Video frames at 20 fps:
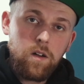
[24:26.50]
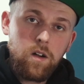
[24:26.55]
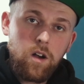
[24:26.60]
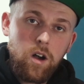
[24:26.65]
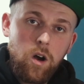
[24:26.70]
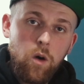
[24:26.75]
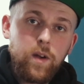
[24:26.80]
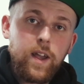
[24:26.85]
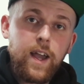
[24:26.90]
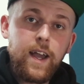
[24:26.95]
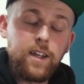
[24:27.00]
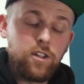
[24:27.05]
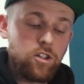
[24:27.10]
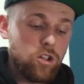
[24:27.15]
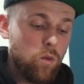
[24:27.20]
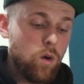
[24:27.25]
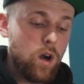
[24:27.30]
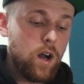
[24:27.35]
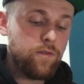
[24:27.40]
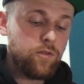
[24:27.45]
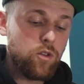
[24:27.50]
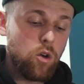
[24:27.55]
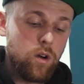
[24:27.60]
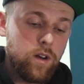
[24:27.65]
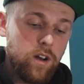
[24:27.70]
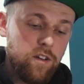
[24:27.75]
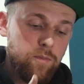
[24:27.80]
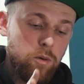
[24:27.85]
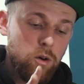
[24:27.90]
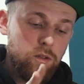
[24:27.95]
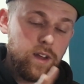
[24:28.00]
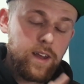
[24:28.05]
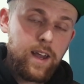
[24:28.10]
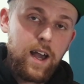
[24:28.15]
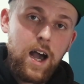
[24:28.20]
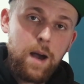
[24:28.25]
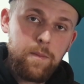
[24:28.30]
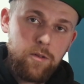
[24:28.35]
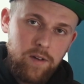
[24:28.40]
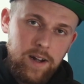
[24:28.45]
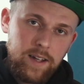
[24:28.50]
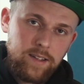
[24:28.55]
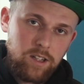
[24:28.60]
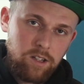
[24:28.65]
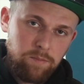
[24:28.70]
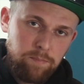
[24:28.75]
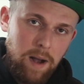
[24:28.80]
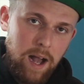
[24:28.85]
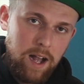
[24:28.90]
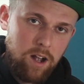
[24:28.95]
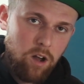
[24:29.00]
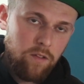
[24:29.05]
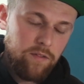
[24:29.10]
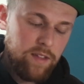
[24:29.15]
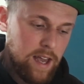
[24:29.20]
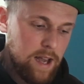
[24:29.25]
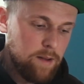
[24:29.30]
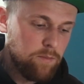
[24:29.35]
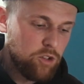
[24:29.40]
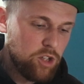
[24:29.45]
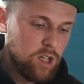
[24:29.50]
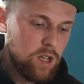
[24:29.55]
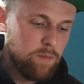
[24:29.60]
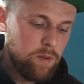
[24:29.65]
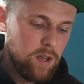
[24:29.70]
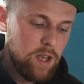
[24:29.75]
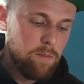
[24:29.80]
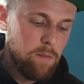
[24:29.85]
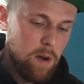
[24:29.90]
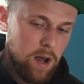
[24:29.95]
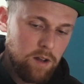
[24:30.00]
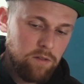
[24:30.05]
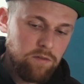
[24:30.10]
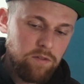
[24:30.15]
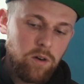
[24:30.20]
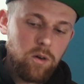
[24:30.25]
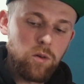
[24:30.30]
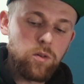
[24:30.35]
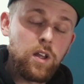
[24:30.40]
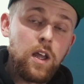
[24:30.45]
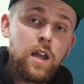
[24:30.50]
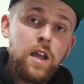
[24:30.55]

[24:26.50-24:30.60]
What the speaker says: Okay, so what I've done, I've put the carburetors back on the MGB manifold.